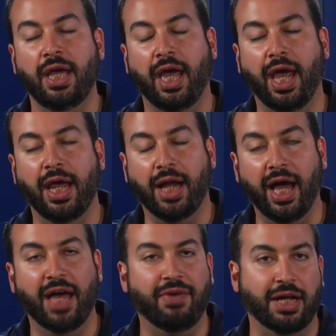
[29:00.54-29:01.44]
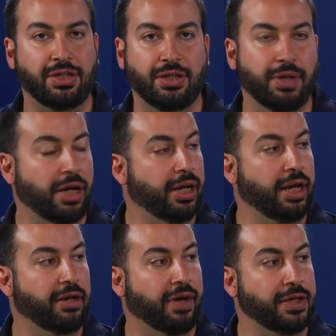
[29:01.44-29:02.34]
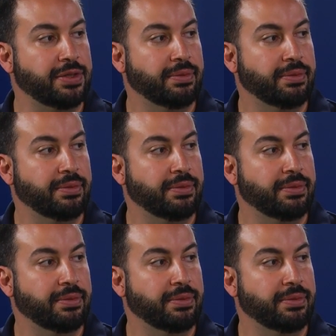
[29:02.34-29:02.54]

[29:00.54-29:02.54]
and I have access to it on any device.